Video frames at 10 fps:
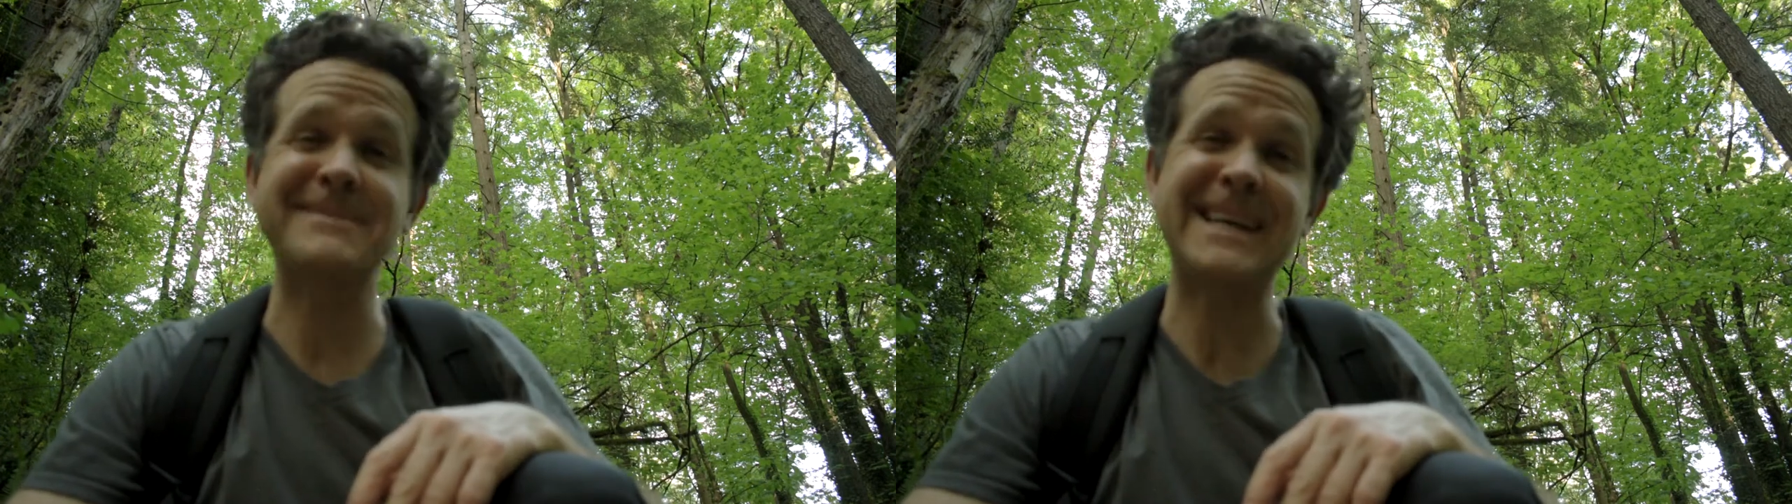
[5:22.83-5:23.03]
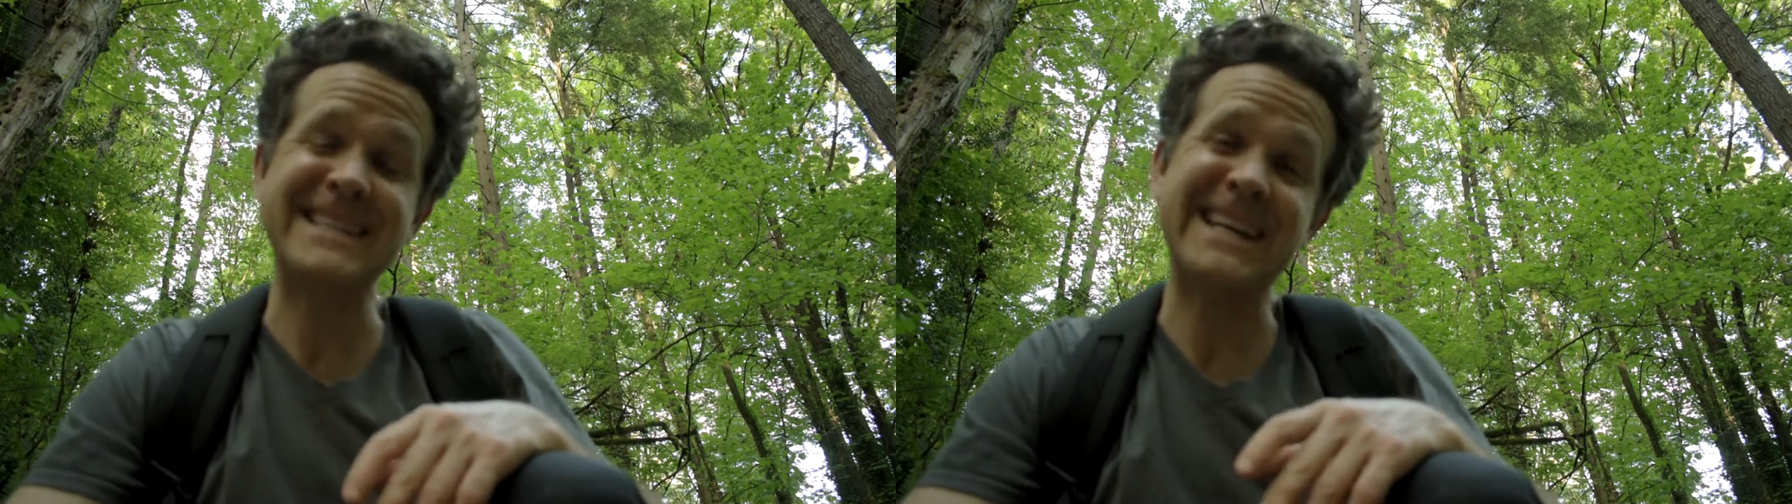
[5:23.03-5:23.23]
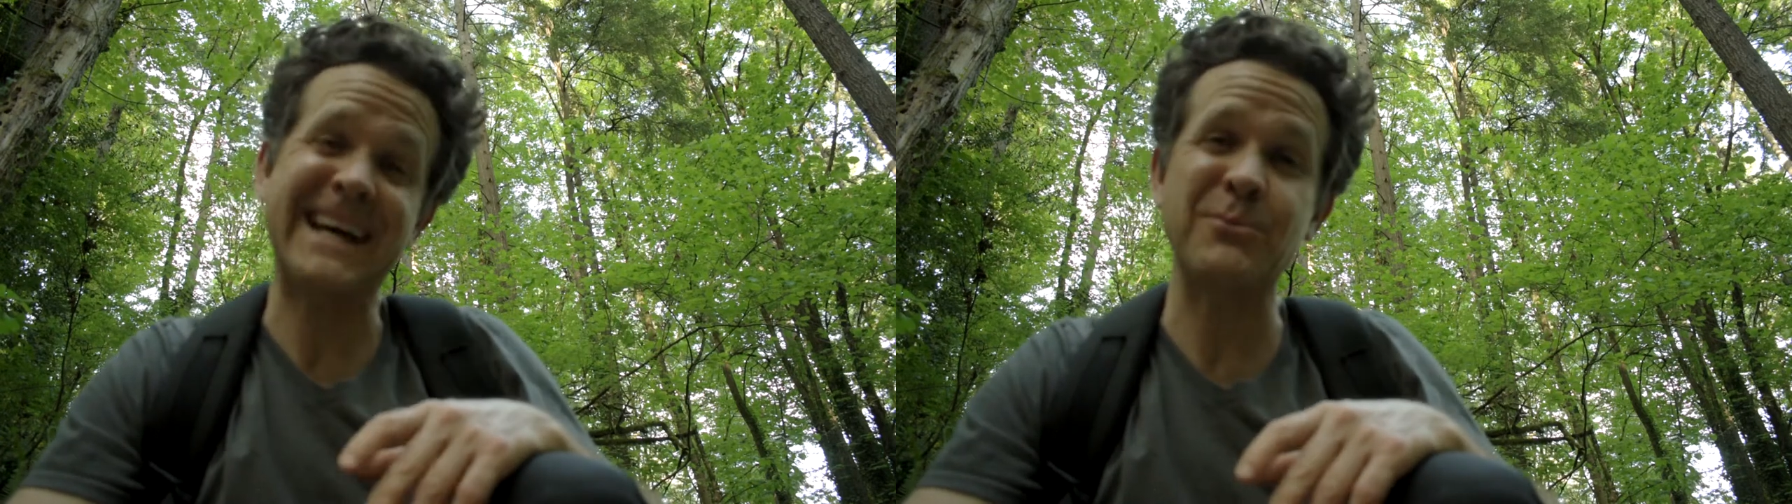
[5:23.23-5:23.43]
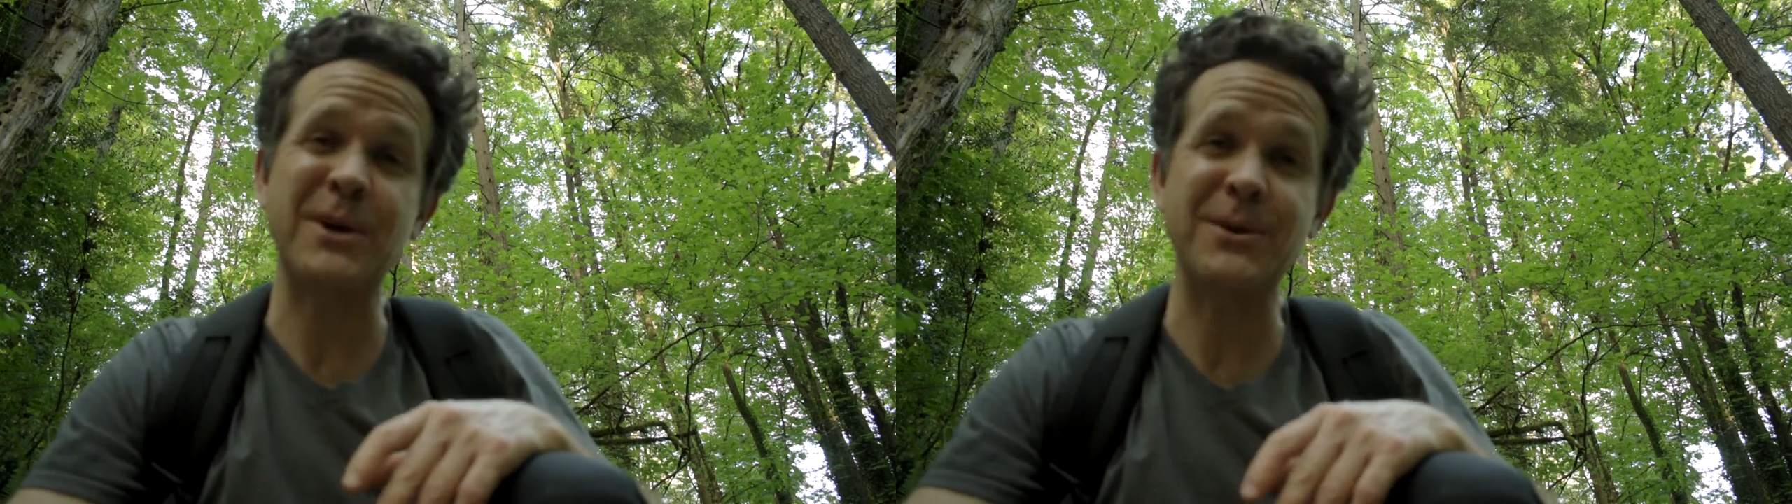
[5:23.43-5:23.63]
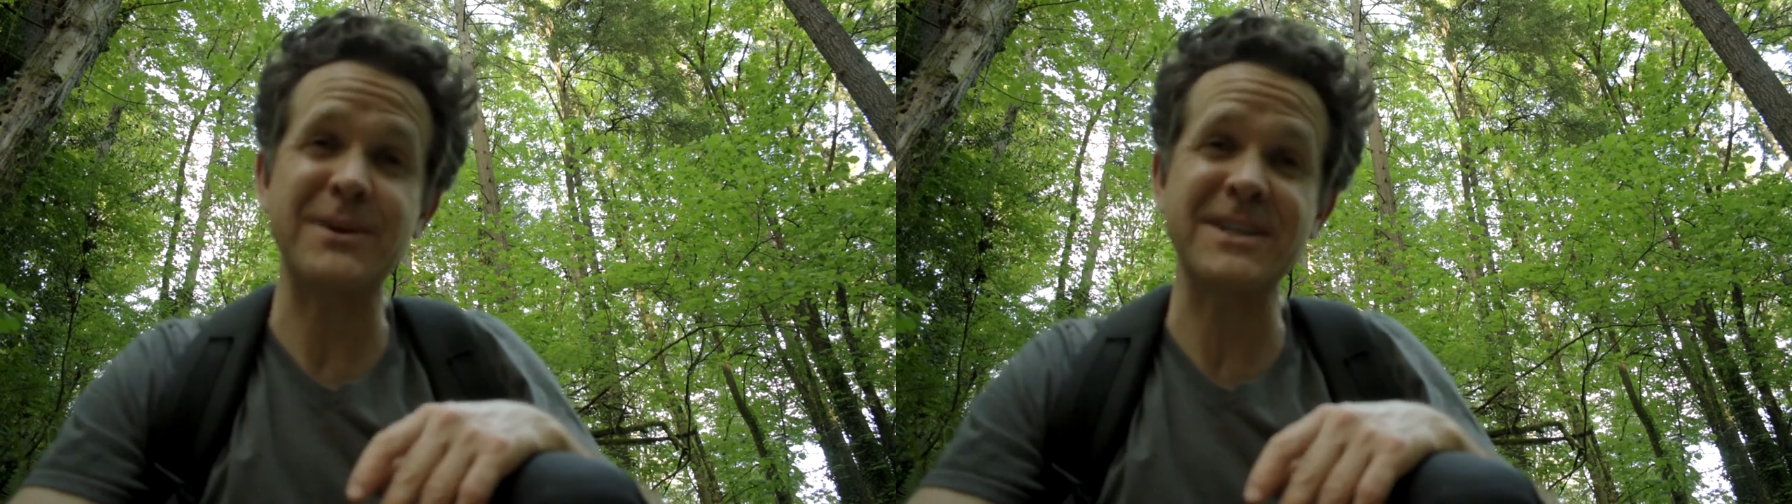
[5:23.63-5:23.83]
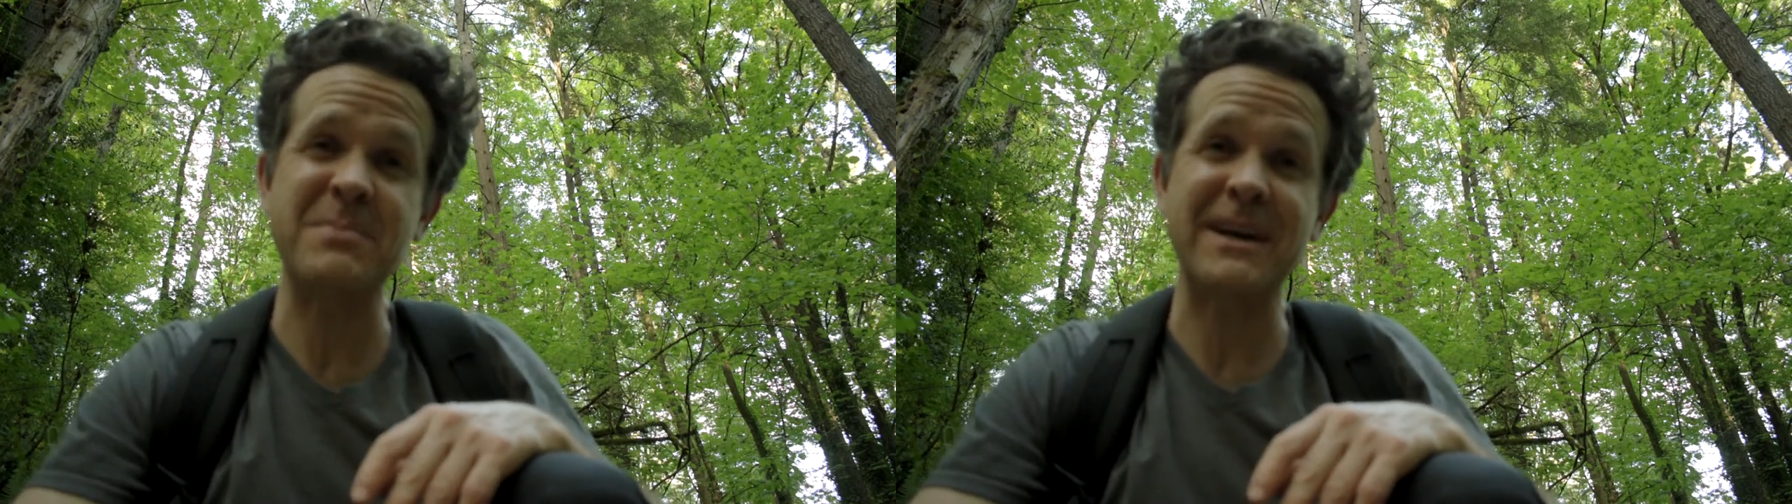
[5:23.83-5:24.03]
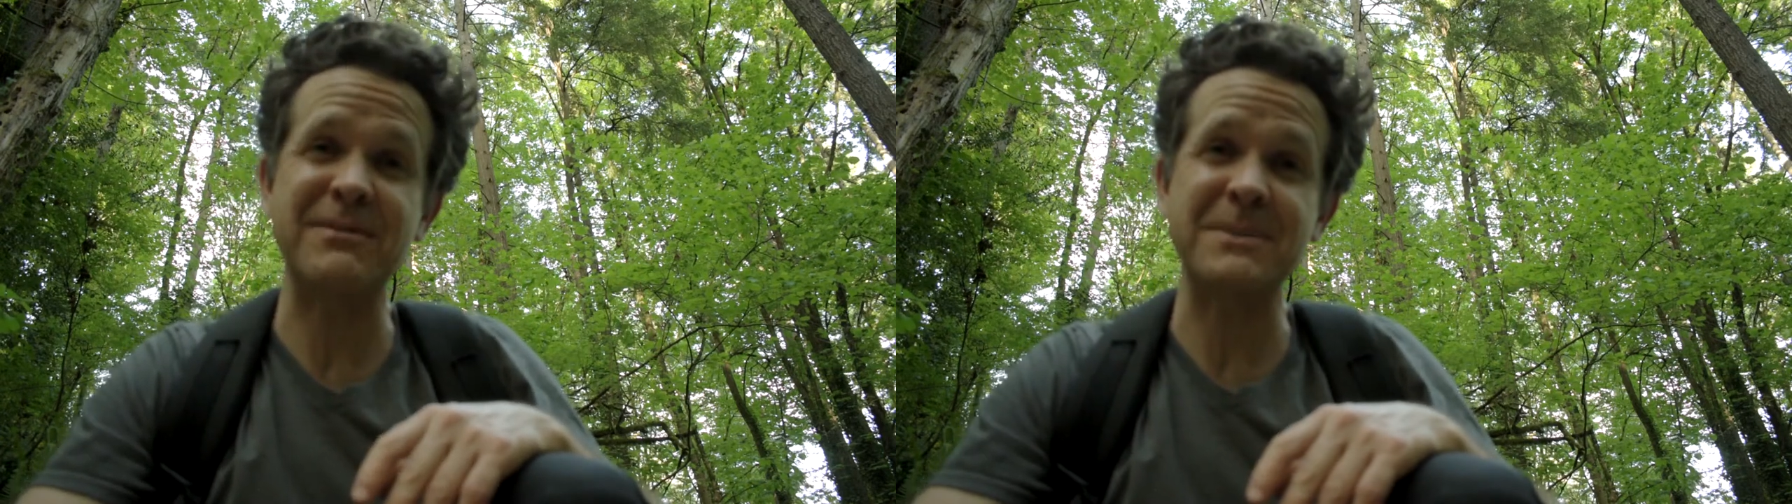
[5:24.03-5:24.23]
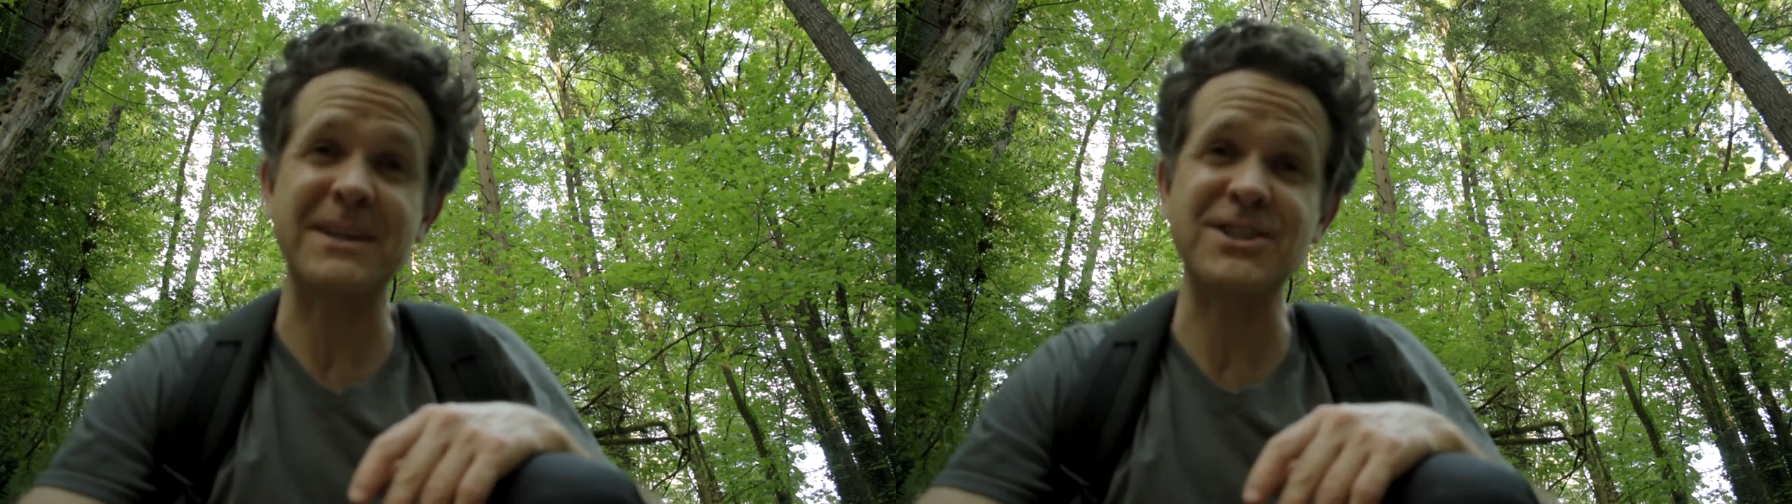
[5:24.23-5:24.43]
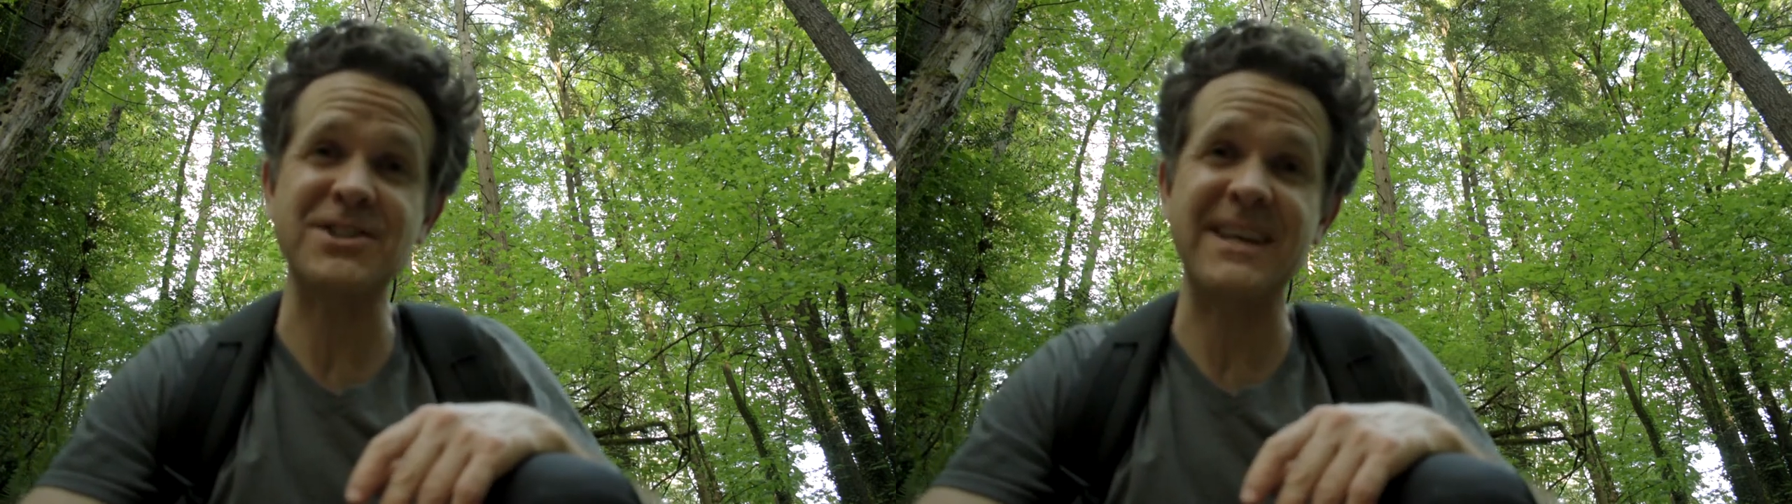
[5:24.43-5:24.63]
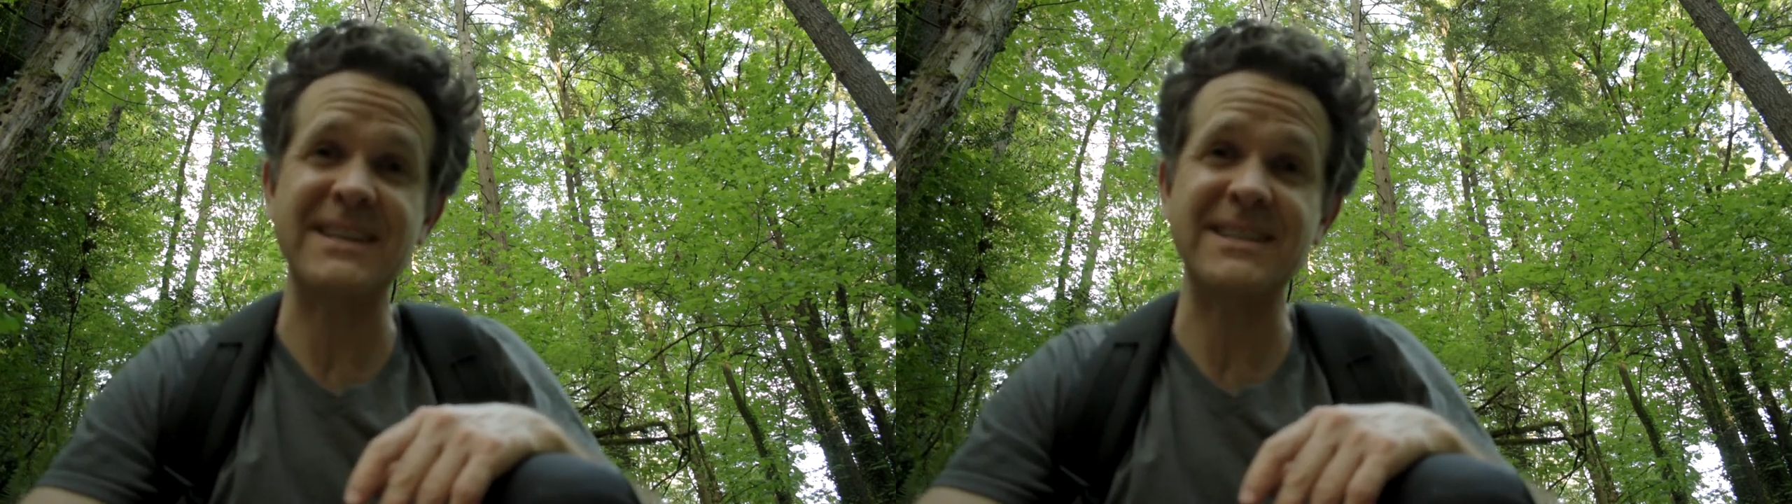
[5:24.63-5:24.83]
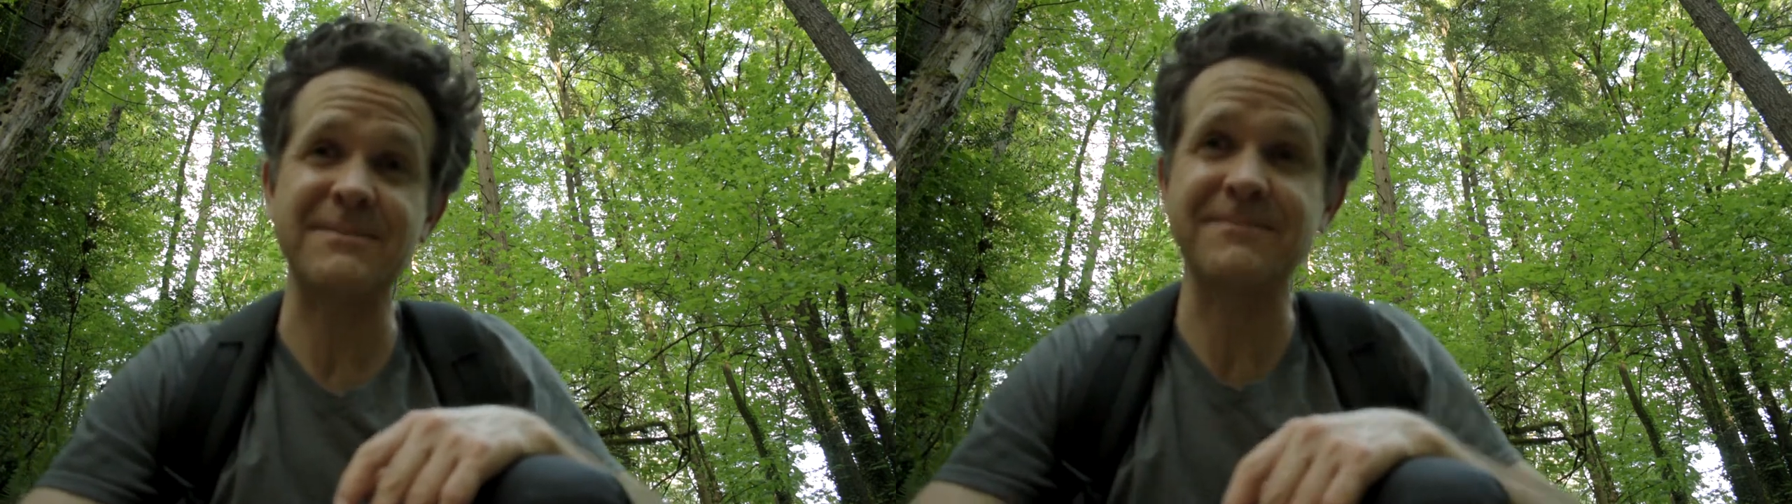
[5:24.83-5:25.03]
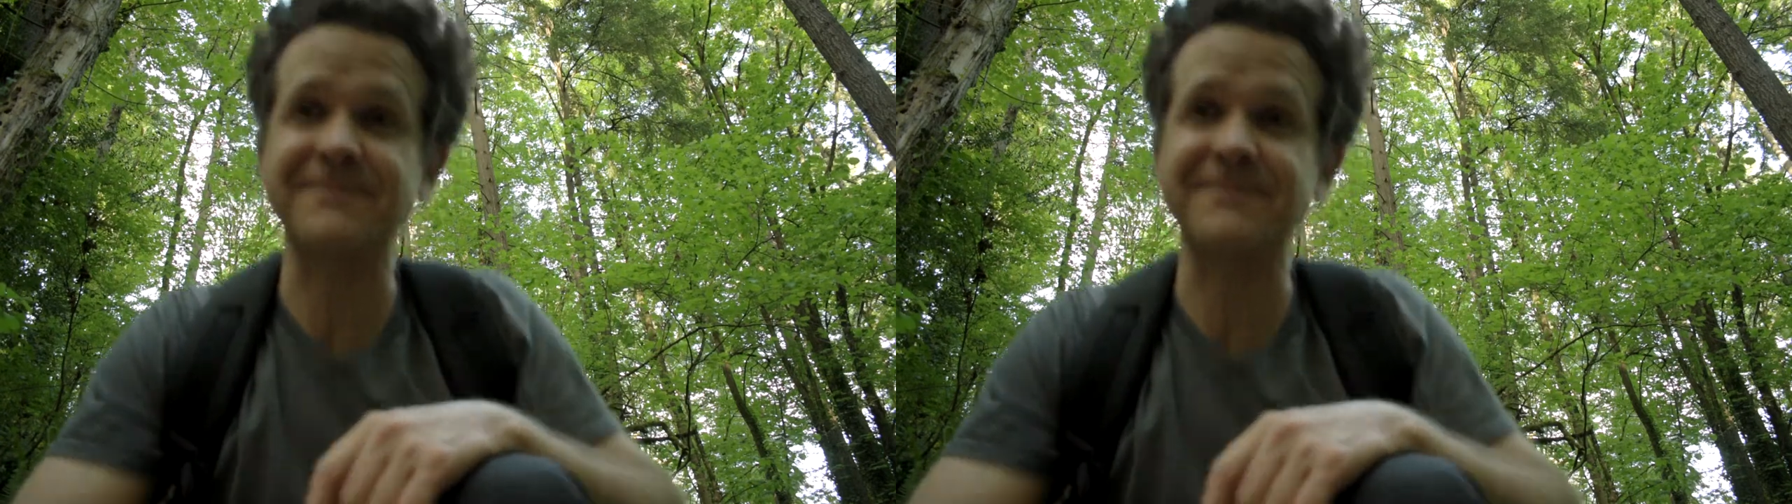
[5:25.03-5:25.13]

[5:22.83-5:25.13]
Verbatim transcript: it's kind of what you'd expect from a niche scent.